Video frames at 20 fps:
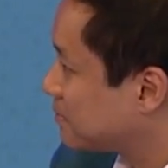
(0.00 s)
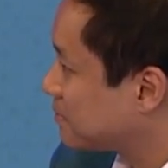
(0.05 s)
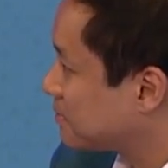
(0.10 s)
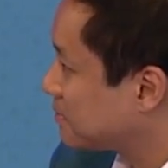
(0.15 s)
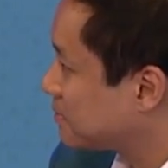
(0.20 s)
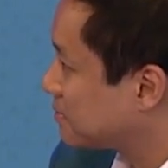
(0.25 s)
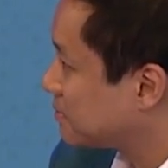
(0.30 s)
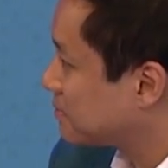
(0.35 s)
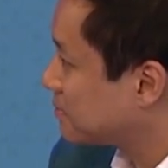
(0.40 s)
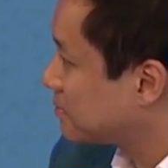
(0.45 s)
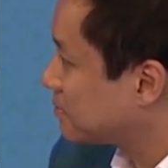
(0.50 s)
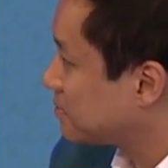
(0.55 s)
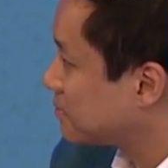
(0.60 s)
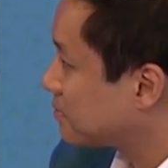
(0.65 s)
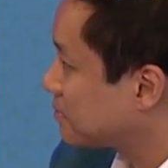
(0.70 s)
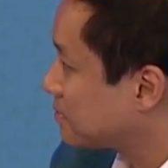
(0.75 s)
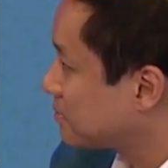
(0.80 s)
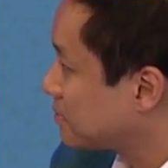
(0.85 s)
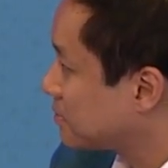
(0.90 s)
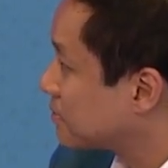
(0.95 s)

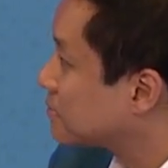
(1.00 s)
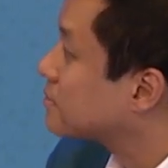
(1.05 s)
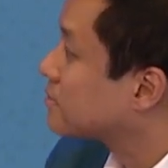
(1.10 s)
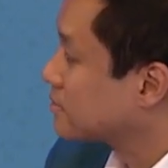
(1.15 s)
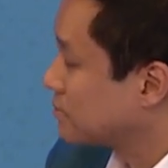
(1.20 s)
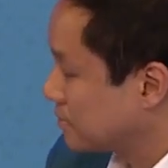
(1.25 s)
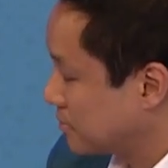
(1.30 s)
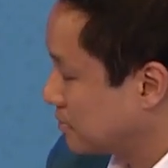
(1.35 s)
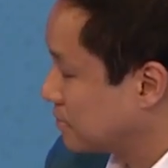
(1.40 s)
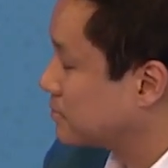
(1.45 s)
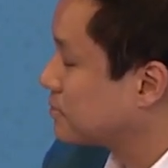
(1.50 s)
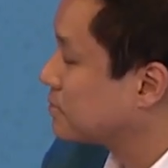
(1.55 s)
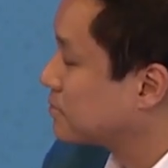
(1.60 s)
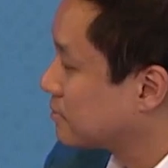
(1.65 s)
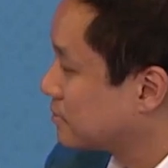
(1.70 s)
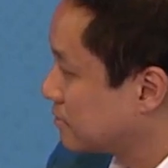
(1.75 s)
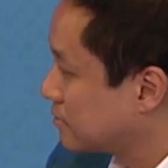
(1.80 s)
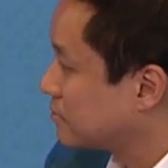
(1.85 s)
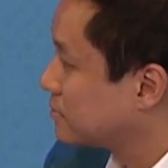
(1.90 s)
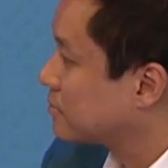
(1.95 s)

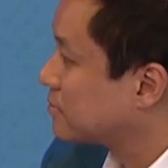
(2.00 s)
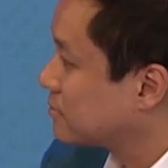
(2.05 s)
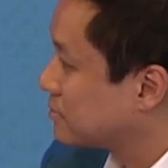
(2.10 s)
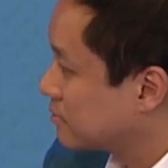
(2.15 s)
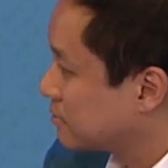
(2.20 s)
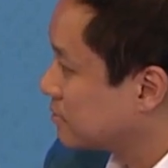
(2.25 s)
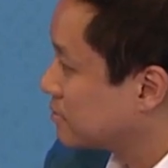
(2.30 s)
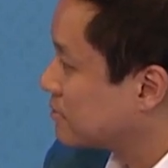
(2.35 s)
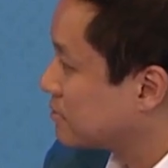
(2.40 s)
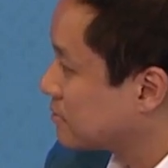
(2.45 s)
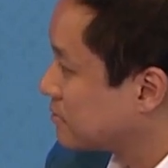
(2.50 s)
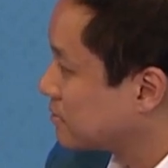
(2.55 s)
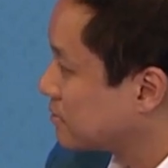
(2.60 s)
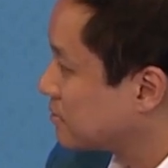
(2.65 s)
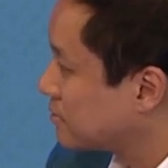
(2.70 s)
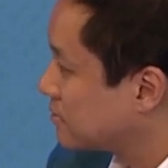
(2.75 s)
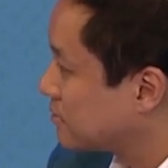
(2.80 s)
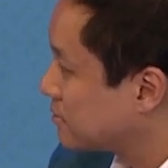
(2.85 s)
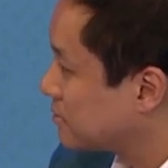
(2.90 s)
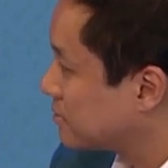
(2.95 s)

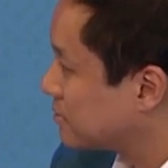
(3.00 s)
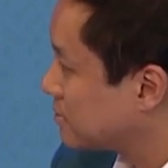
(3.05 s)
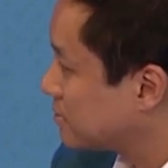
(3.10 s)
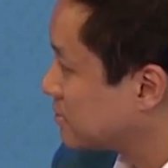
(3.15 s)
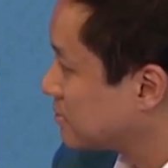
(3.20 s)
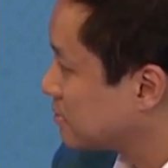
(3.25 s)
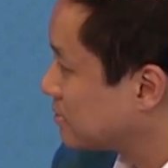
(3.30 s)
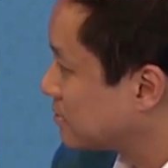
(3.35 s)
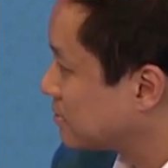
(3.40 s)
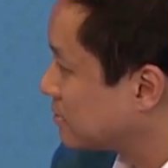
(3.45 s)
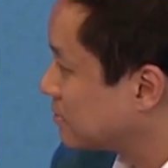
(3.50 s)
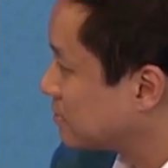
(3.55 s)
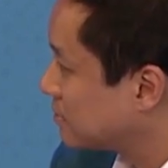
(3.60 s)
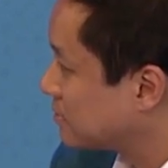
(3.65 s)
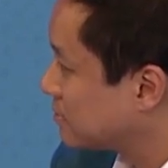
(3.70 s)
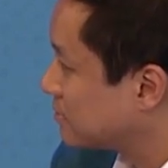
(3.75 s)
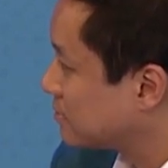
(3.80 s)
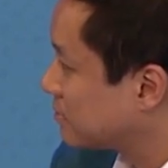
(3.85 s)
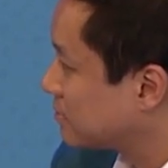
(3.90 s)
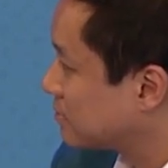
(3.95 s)

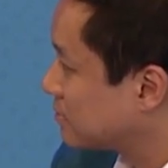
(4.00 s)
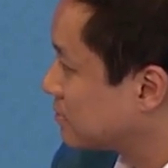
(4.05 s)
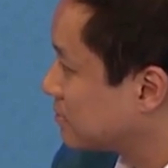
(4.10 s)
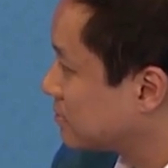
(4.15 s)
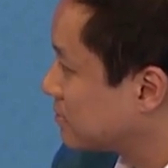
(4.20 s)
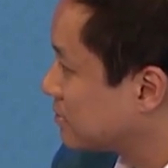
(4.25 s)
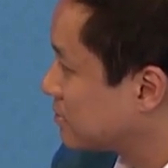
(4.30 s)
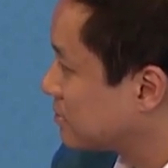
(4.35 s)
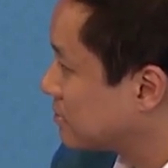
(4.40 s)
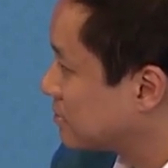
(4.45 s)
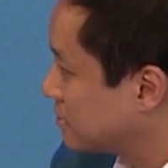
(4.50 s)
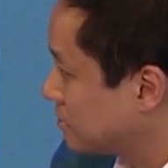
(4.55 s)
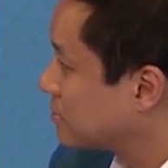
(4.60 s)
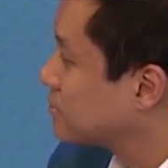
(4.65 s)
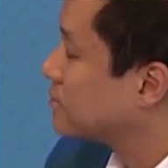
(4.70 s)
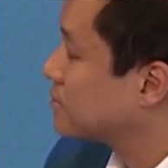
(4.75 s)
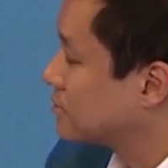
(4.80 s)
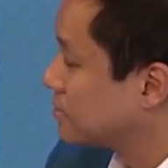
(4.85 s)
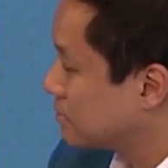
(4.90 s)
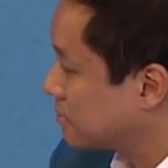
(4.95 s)

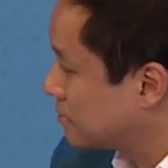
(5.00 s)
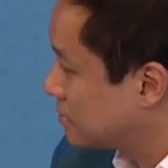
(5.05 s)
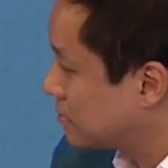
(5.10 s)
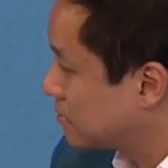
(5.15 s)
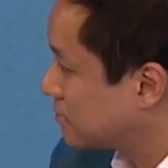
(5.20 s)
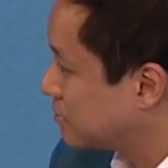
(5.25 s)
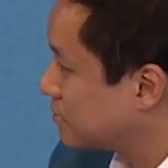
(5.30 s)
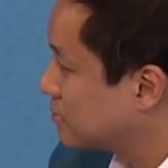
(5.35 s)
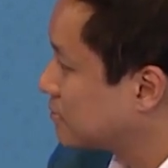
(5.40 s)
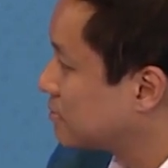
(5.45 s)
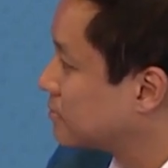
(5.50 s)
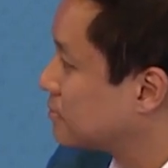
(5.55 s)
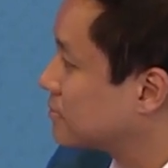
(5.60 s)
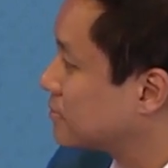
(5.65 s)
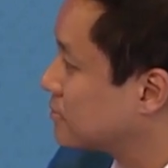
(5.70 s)
(silent)